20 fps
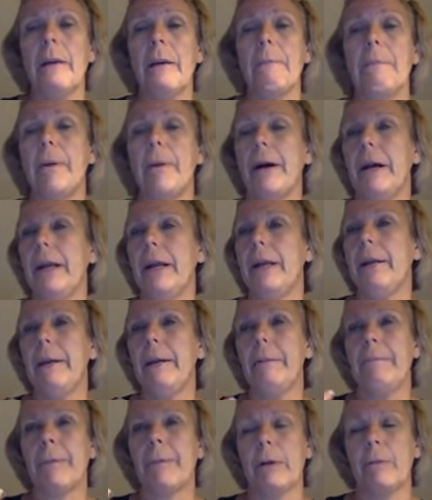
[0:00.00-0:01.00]
but
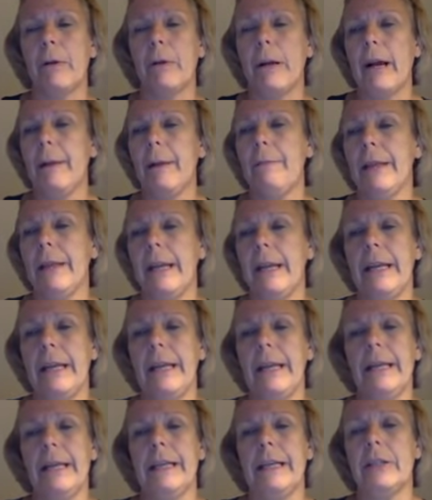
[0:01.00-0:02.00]
what I'm
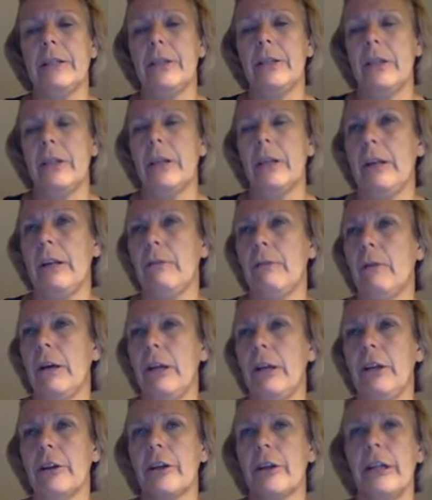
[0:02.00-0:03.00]
thinking is
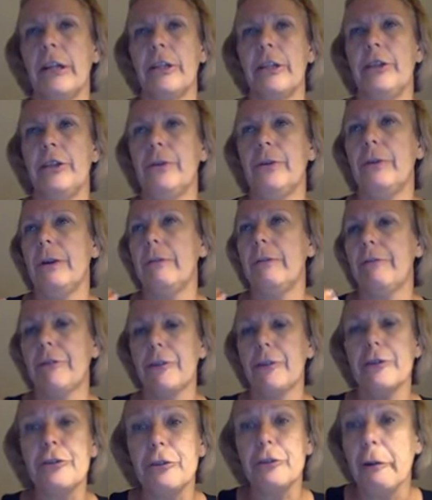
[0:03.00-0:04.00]
what you're going to do in
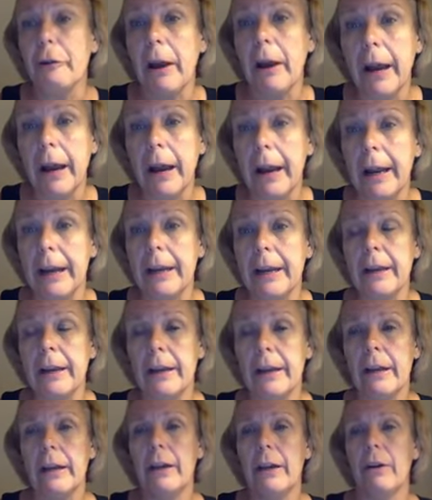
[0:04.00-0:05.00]
first grade
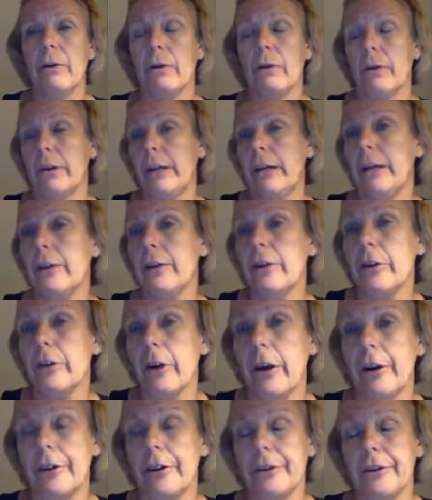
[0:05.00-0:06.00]
or
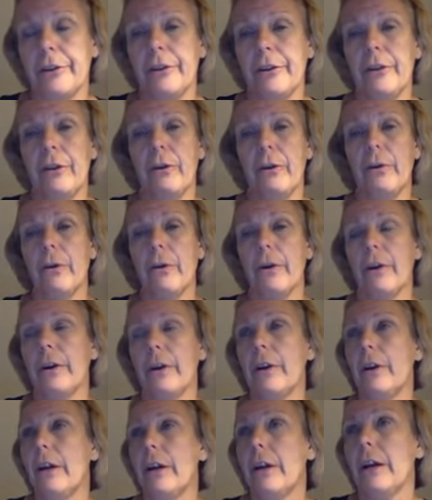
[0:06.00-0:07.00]
kindergarten
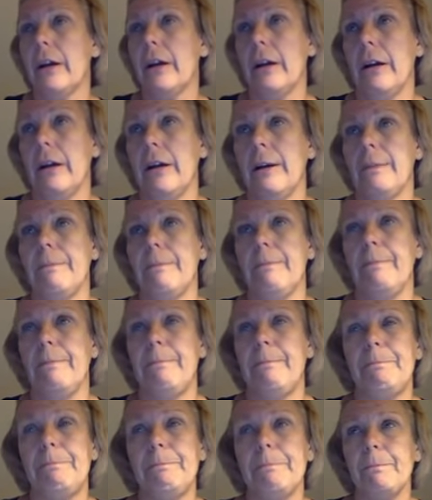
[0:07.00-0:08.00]
or
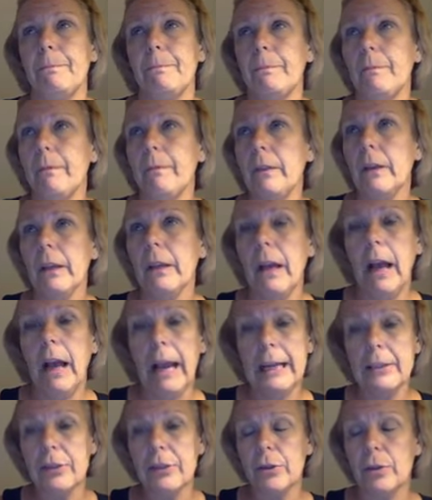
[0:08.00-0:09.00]

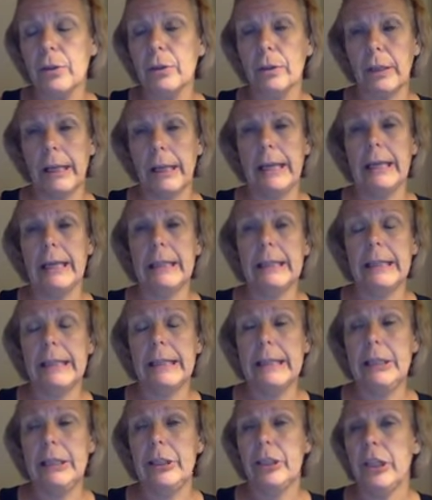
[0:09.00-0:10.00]
high school
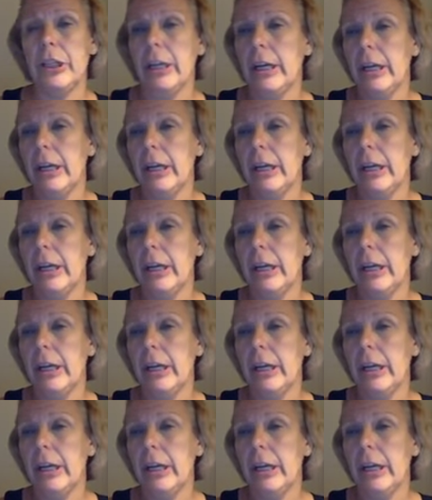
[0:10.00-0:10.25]
English